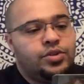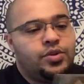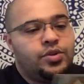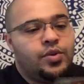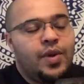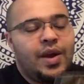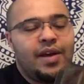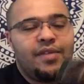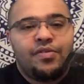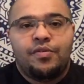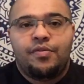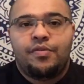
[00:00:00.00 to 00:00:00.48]
you
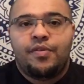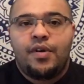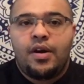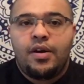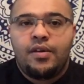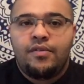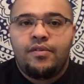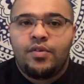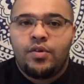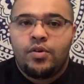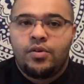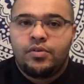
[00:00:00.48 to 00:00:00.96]
have the
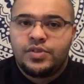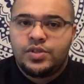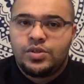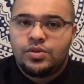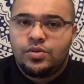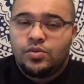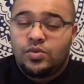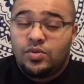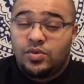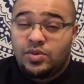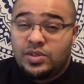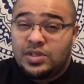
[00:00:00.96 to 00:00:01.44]
Five of
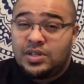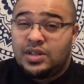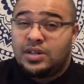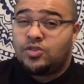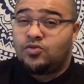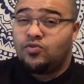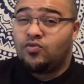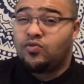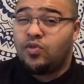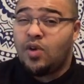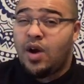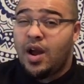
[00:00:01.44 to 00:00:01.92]
Swords, and it's
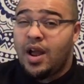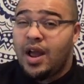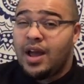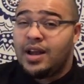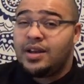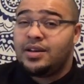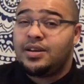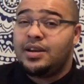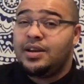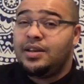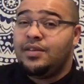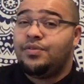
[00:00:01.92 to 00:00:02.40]
right
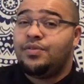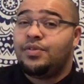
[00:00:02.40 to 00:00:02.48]
underneath